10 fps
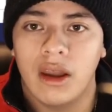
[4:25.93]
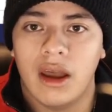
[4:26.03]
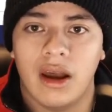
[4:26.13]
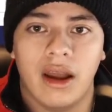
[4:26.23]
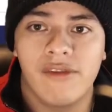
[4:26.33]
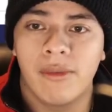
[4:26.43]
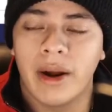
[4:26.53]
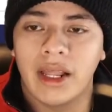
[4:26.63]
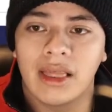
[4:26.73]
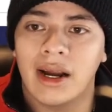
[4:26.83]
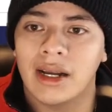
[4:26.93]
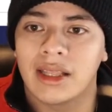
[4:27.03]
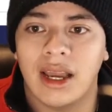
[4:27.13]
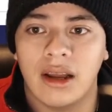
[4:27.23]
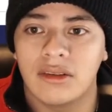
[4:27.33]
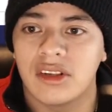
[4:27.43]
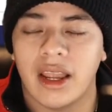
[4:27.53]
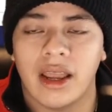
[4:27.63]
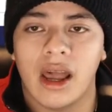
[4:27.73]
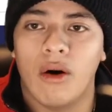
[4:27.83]
everybody locked down,
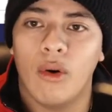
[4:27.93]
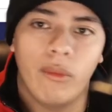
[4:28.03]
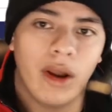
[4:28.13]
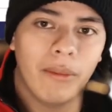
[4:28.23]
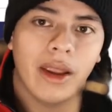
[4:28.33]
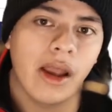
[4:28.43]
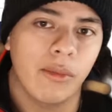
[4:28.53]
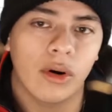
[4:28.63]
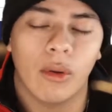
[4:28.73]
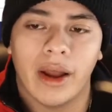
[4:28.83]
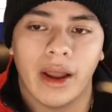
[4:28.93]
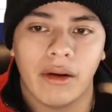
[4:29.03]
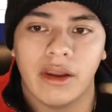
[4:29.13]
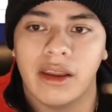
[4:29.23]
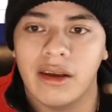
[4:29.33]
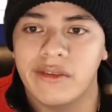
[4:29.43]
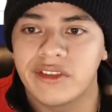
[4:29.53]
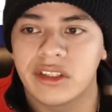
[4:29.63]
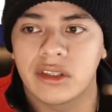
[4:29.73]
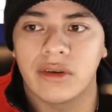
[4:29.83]
staying at home, not being able to go buy
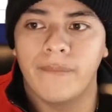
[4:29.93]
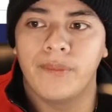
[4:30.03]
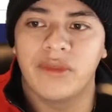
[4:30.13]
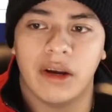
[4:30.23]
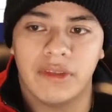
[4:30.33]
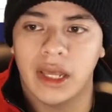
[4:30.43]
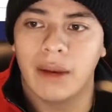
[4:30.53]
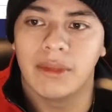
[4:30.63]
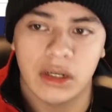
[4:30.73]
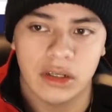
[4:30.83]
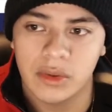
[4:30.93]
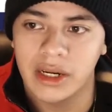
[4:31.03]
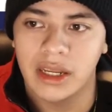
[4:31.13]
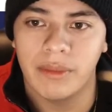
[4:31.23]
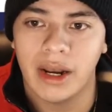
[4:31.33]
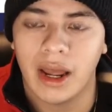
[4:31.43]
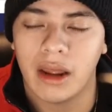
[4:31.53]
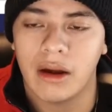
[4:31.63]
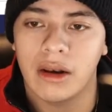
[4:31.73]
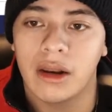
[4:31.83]
gifts. So definitely Amazon's one to keep an eye
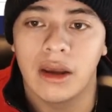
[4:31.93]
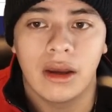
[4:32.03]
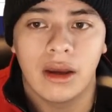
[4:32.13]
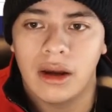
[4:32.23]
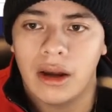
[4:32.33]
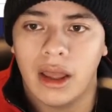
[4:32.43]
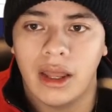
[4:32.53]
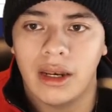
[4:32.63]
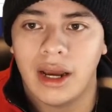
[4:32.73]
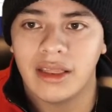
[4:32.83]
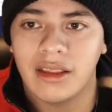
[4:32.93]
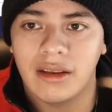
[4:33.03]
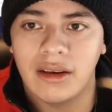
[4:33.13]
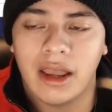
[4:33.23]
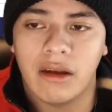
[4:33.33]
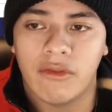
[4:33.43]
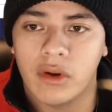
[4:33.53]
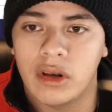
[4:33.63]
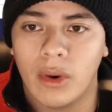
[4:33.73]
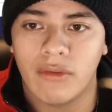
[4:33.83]
on. And at the end of the day, if we
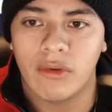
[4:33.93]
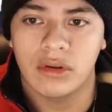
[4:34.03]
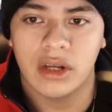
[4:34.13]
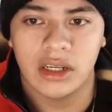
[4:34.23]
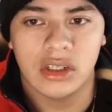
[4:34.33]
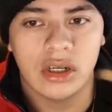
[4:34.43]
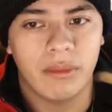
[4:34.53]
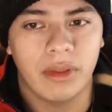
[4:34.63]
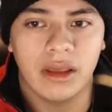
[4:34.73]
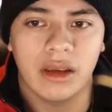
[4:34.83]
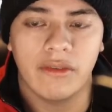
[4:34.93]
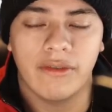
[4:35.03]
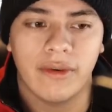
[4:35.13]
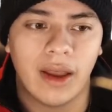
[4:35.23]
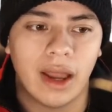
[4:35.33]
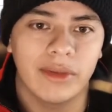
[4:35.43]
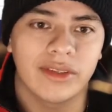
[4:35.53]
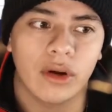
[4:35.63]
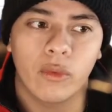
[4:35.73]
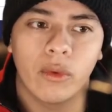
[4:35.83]
do have rotation, I believe
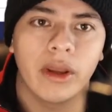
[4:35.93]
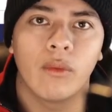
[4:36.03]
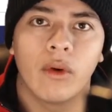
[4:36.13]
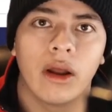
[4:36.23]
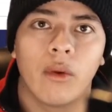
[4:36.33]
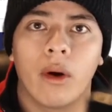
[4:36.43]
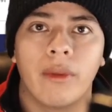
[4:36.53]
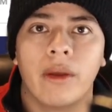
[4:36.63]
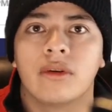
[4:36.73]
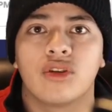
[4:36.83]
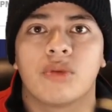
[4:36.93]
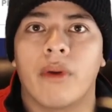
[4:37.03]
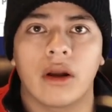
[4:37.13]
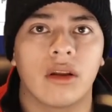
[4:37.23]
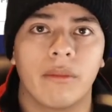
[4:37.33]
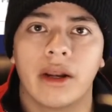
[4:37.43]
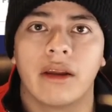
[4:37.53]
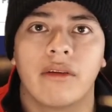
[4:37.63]
Amazon will be one where people just park their money.